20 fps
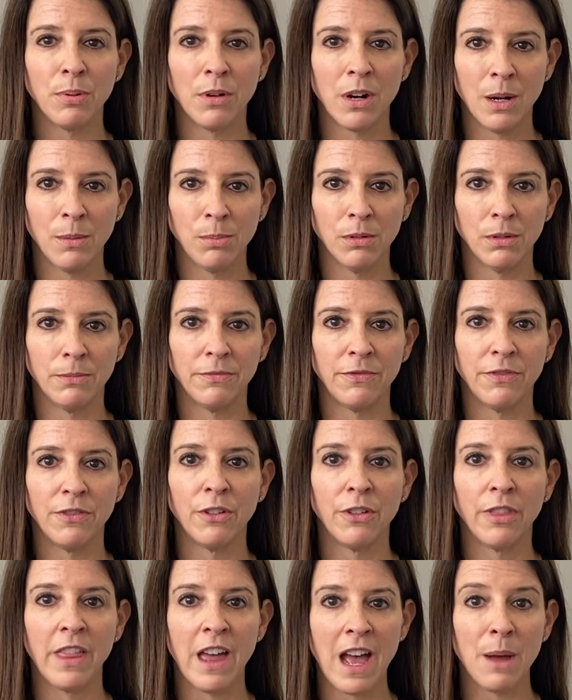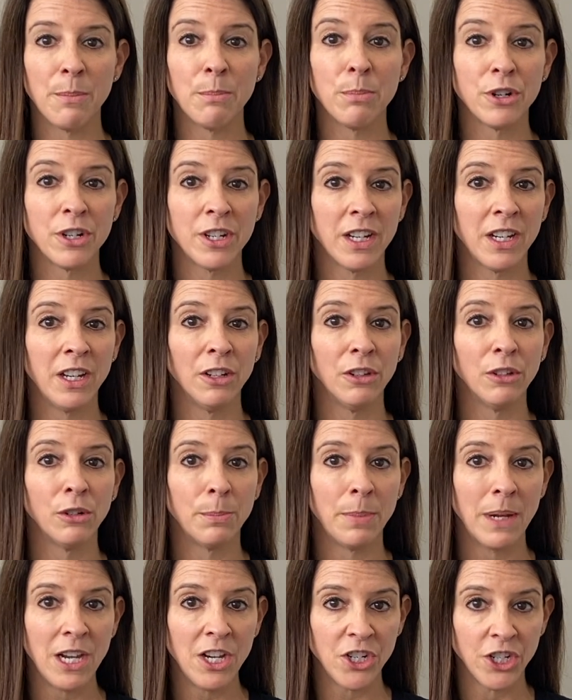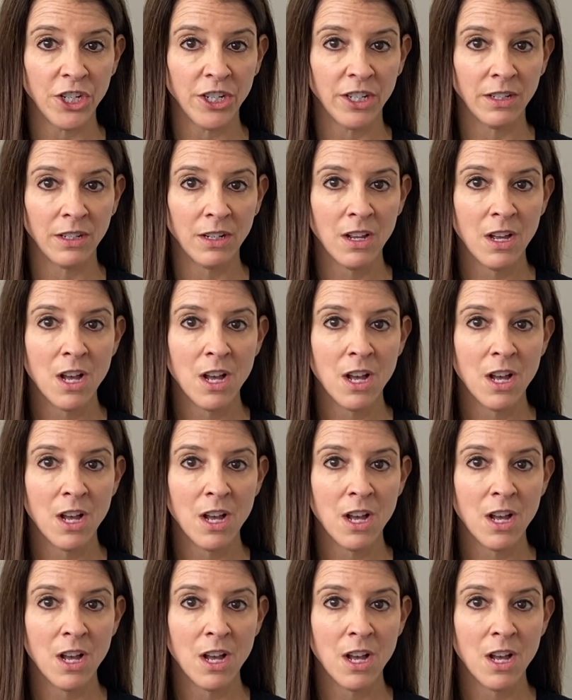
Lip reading: problem for that particular patient,